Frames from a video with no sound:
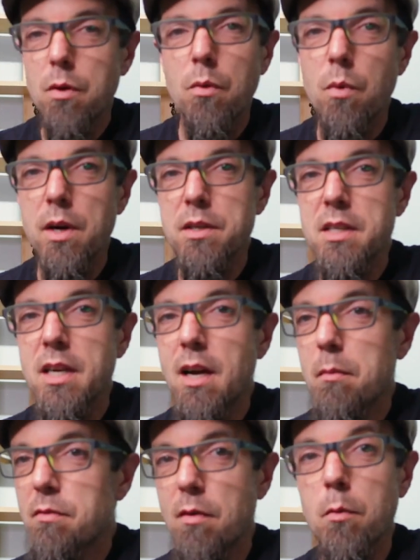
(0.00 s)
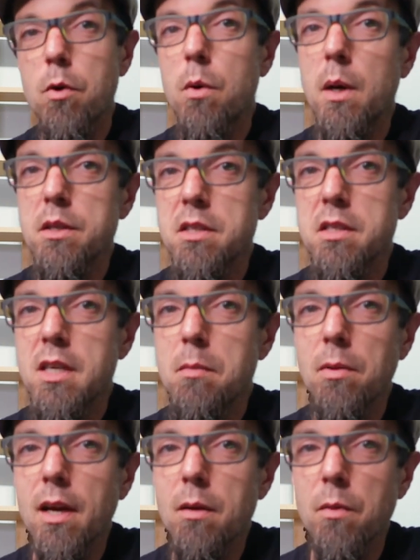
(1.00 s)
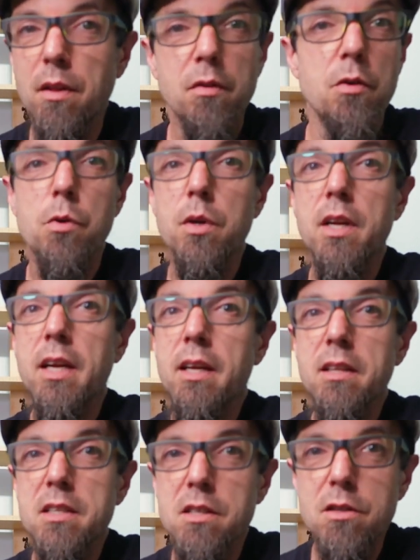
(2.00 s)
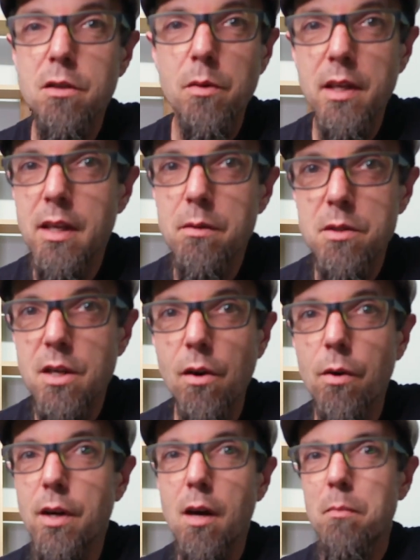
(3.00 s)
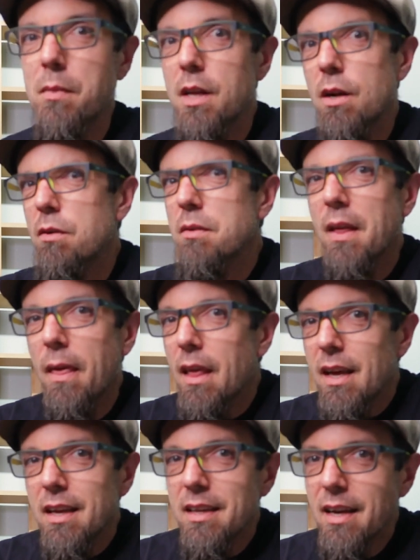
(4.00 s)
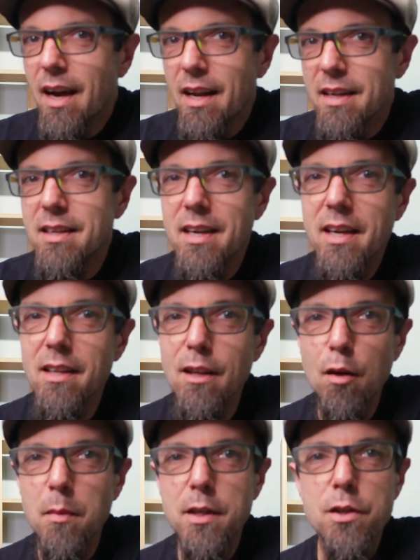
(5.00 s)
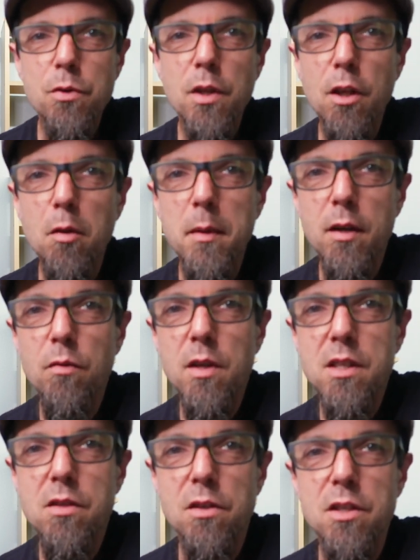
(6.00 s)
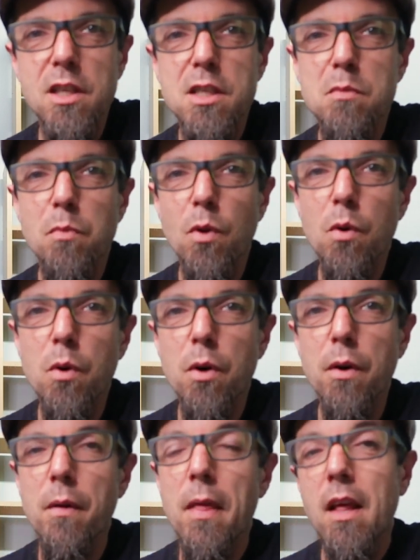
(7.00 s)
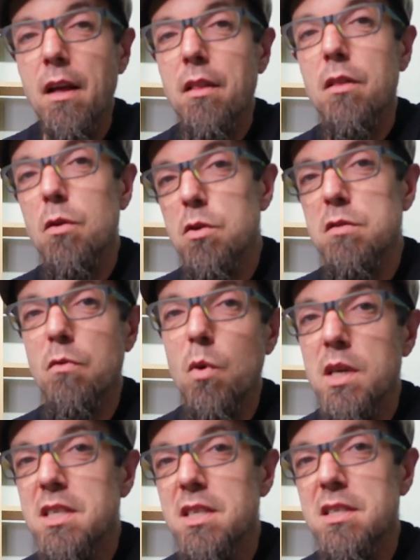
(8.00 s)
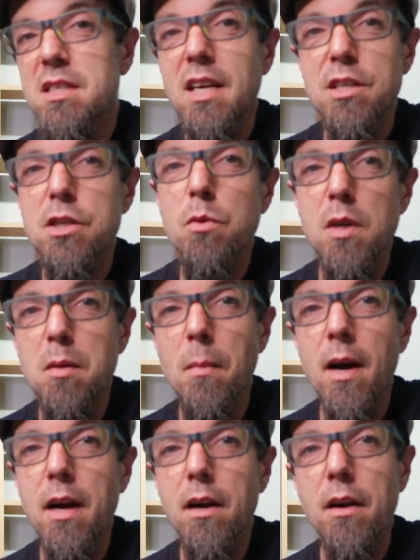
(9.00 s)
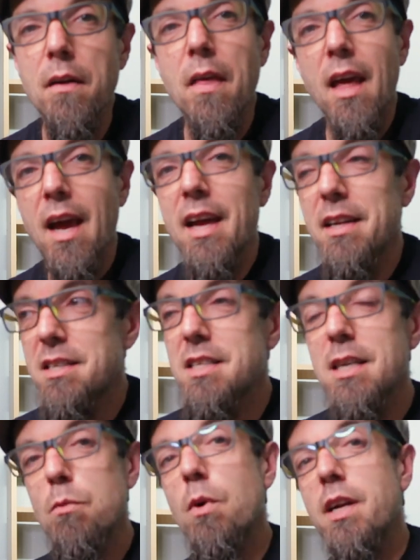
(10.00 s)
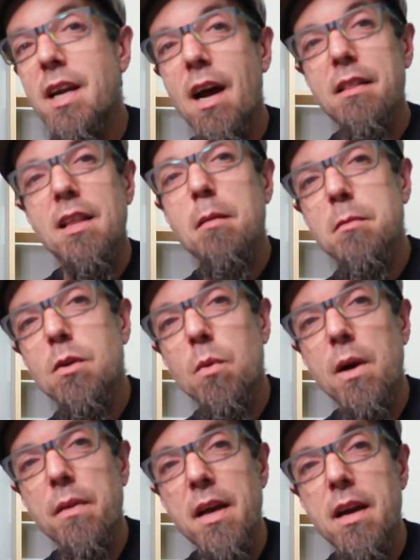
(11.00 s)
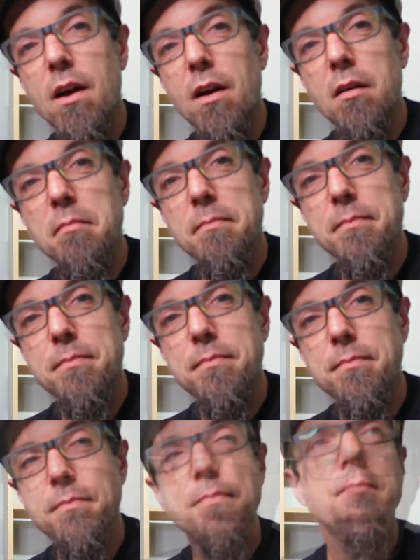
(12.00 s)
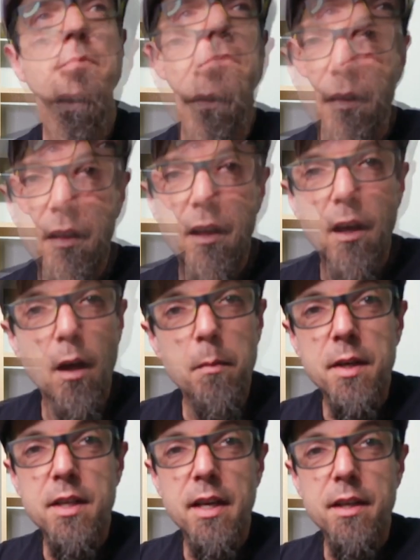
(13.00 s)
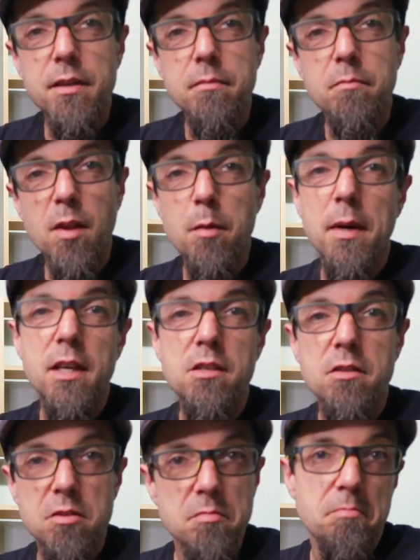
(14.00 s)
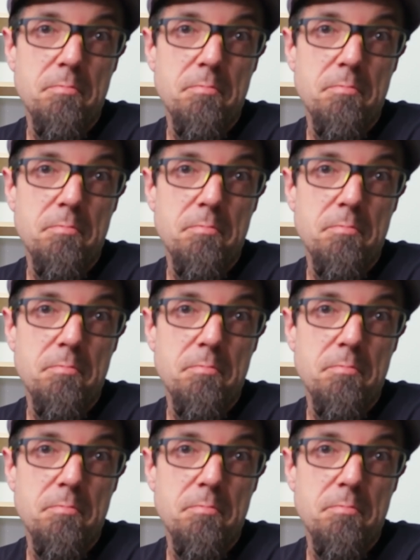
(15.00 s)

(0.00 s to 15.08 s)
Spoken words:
where's he coming from? Who else has he played with? Who did he listen to when he was growing up? You got to dig a little bit, do a little bit of research, explore those voices that you admire and see what got them to where they are. Imitate the masters.